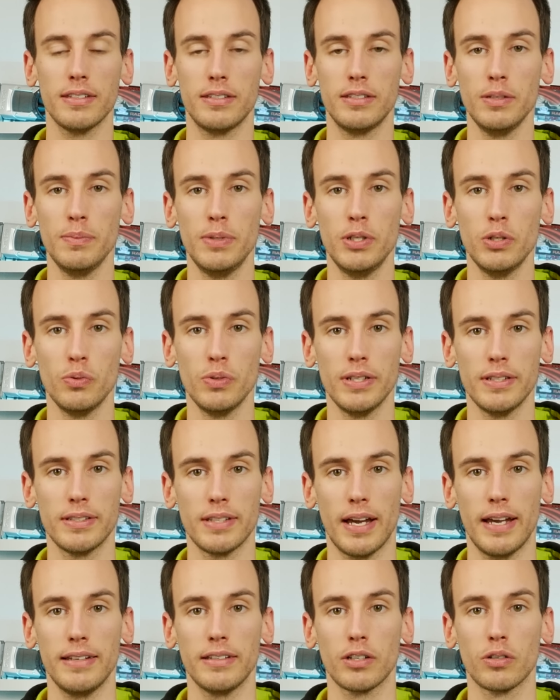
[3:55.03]
CPU
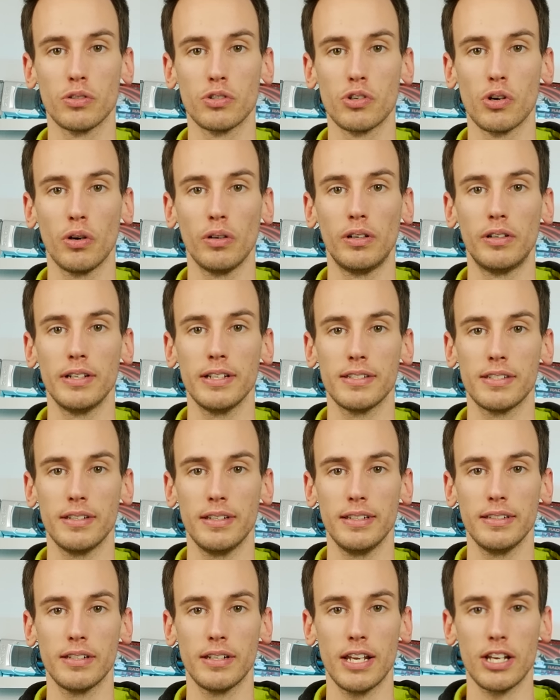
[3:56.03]
design. The controller is an
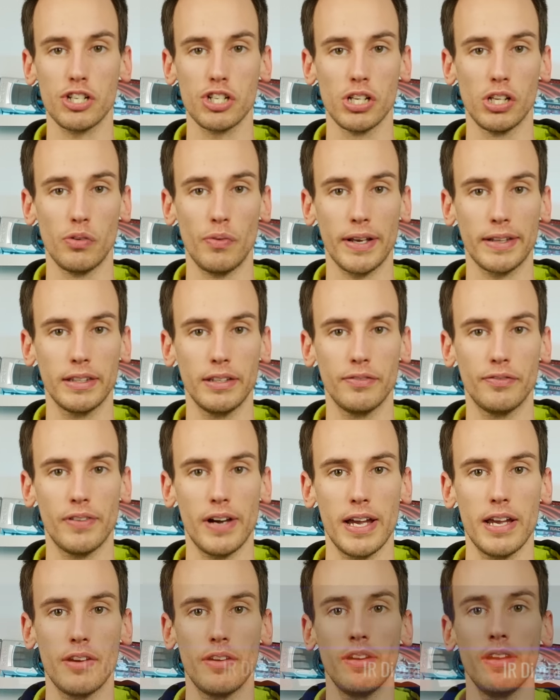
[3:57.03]
international
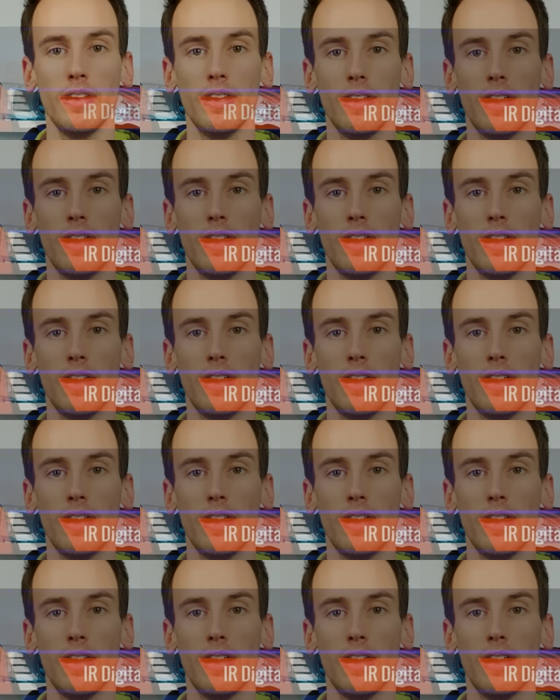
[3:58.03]
rectifier